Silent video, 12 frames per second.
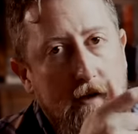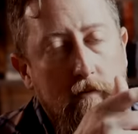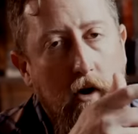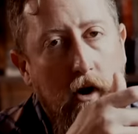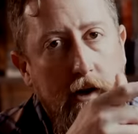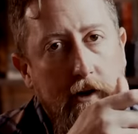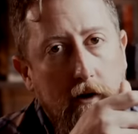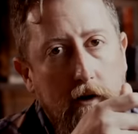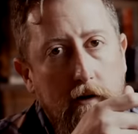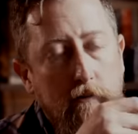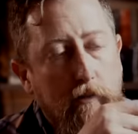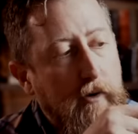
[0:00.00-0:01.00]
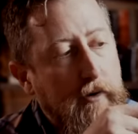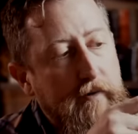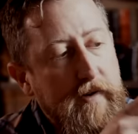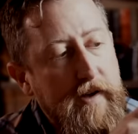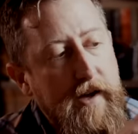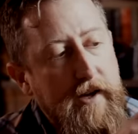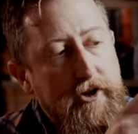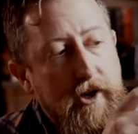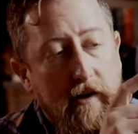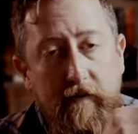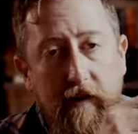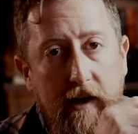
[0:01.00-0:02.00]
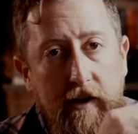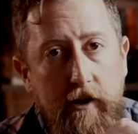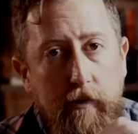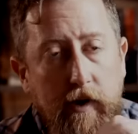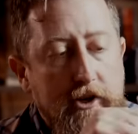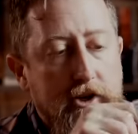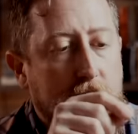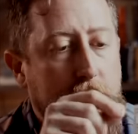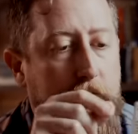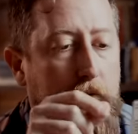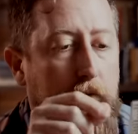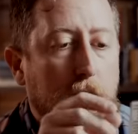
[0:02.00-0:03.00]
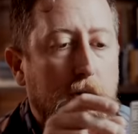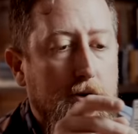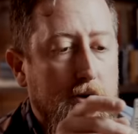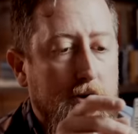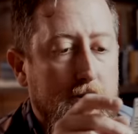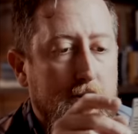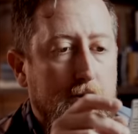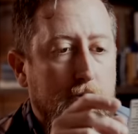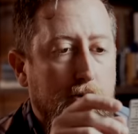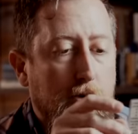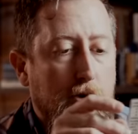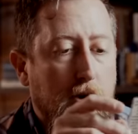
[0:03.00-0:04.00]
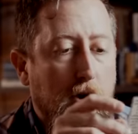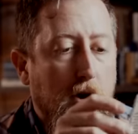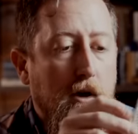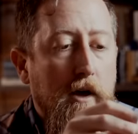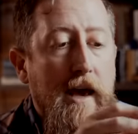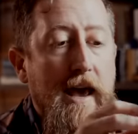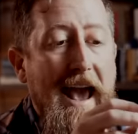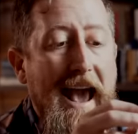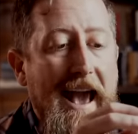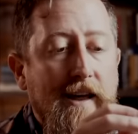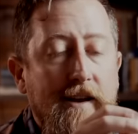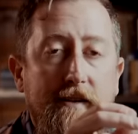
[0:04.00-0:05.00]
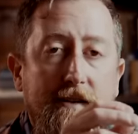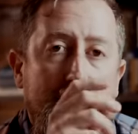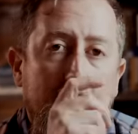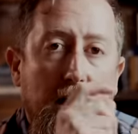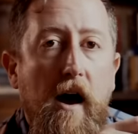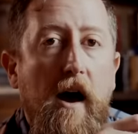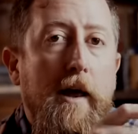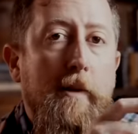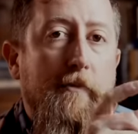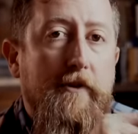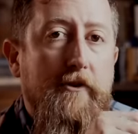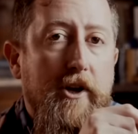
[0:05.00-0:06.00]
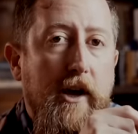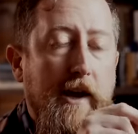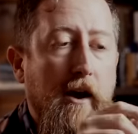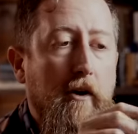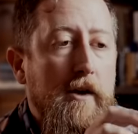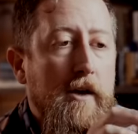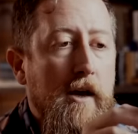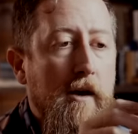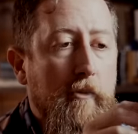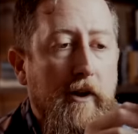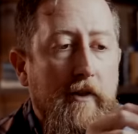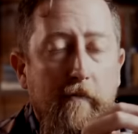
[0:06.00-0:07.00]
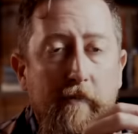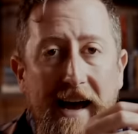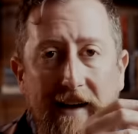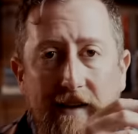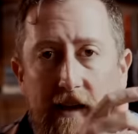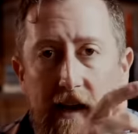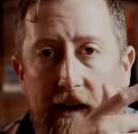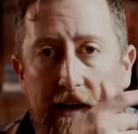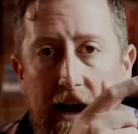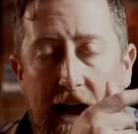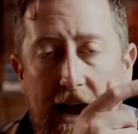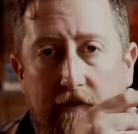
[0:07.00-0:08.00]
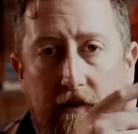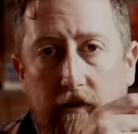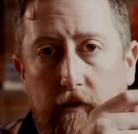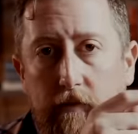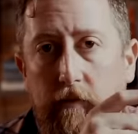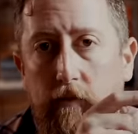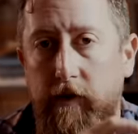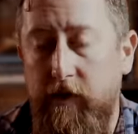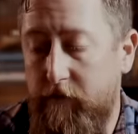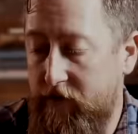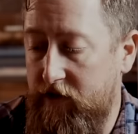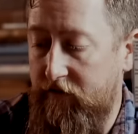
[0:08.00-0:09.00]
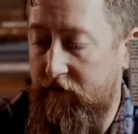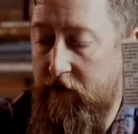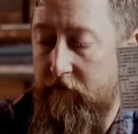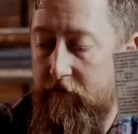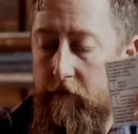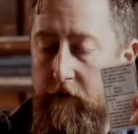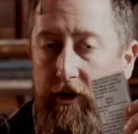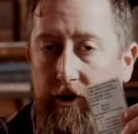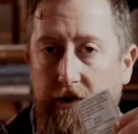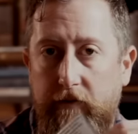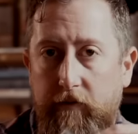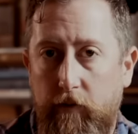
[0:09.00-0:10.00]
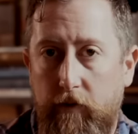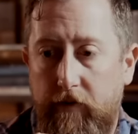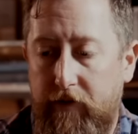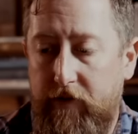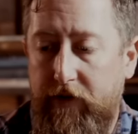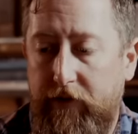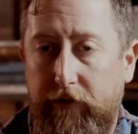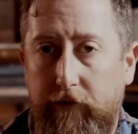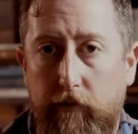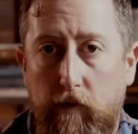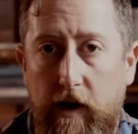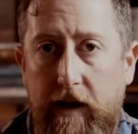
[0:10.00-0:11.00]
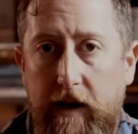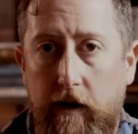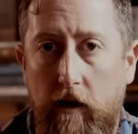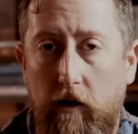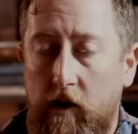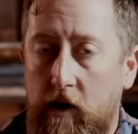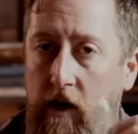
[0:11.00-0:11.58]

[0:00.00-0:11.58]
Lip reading: to monitor both VHF and UHF for the Wilderness protocol, and the times to check out, but on the back side, I have a little bit more specific information for this radio.